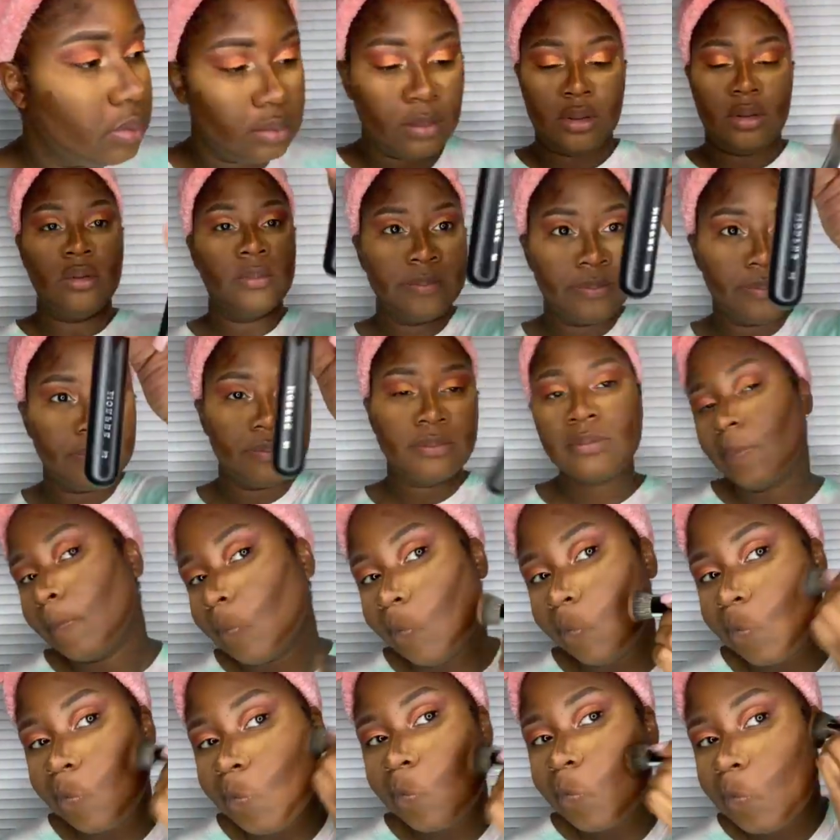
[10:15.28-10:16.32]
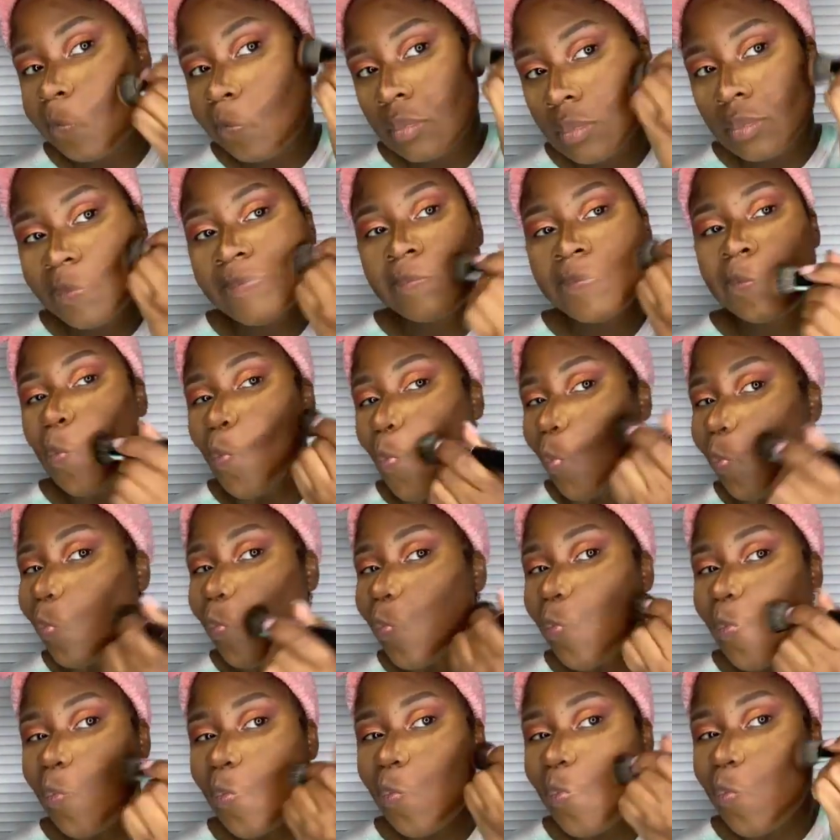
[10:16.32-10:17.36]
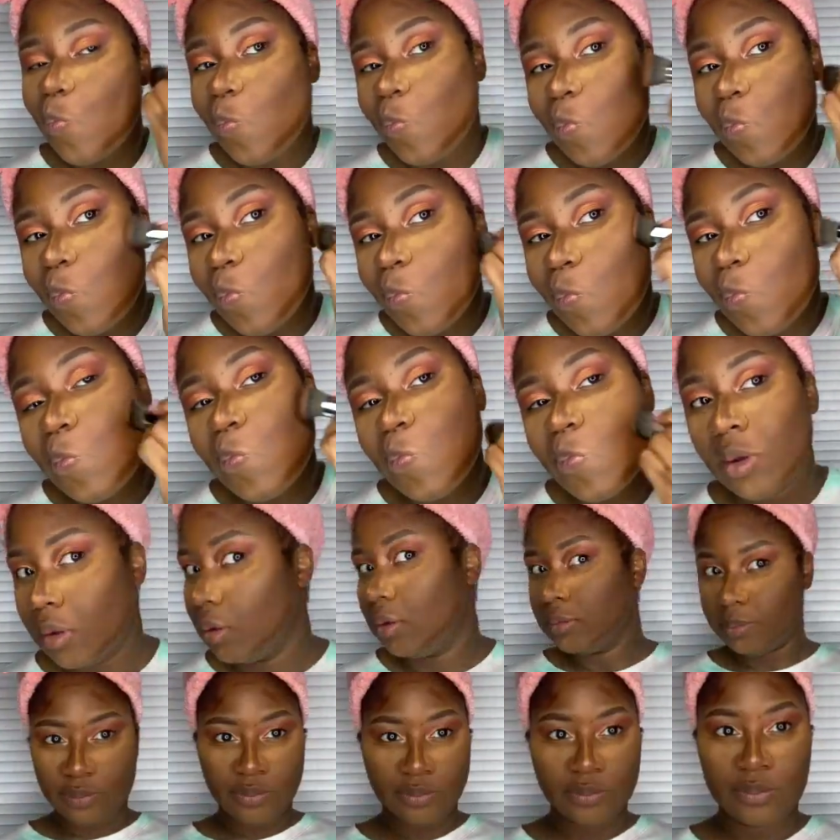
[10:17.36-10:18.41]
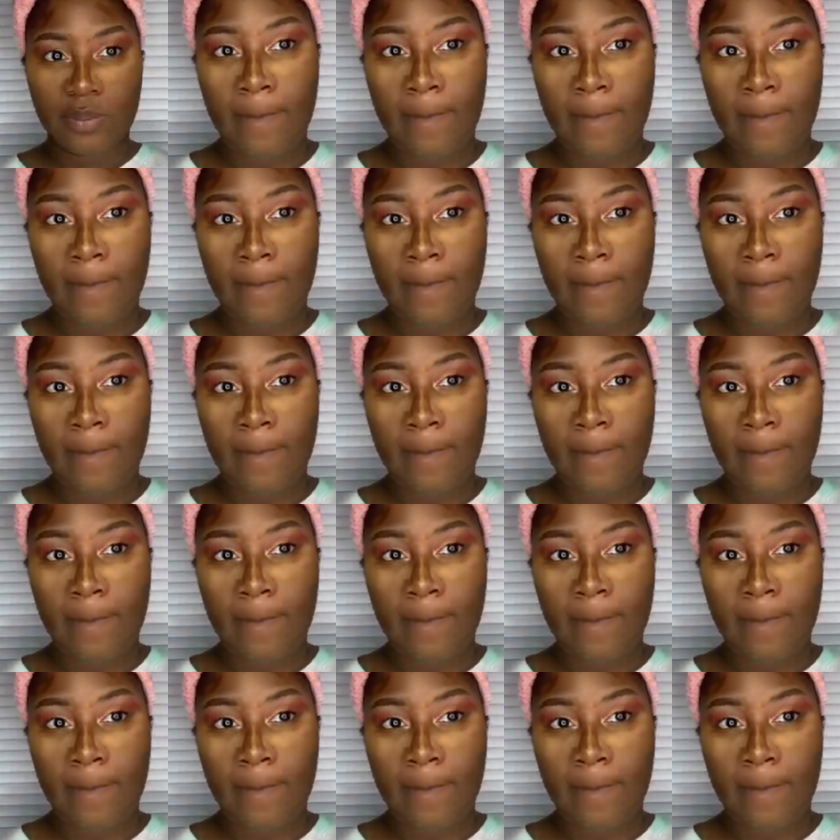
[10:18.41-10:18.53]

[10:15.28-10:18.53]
just blending that out to my likeness.